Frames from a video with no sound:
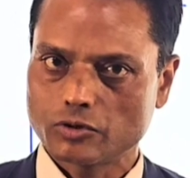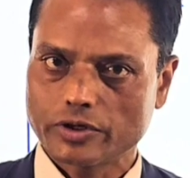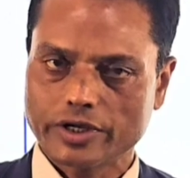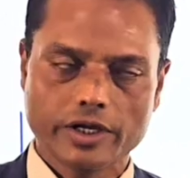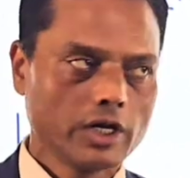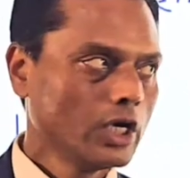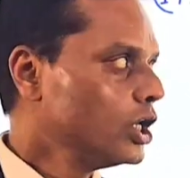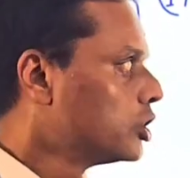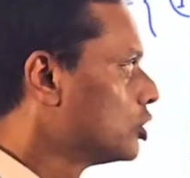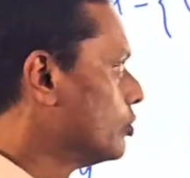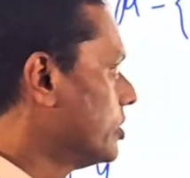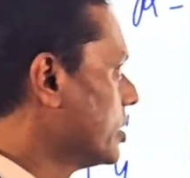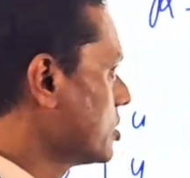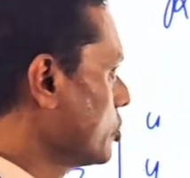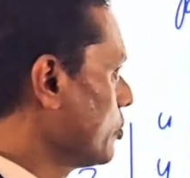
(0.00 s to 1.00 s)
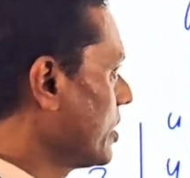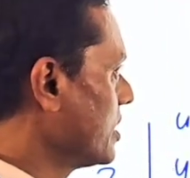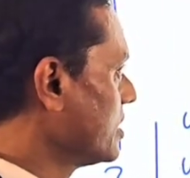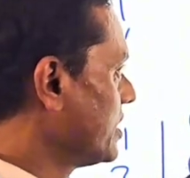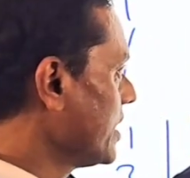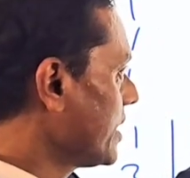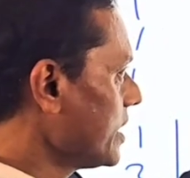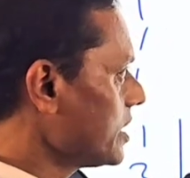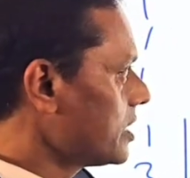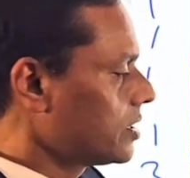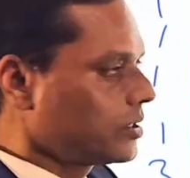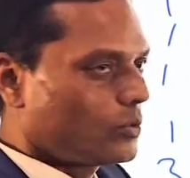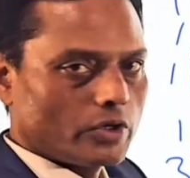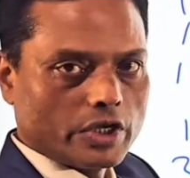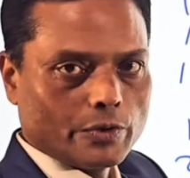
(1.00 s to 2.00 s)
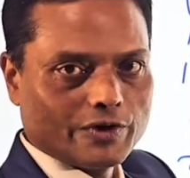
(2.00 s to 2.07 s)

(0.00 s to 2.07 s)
Okay, so just you can check it, okay,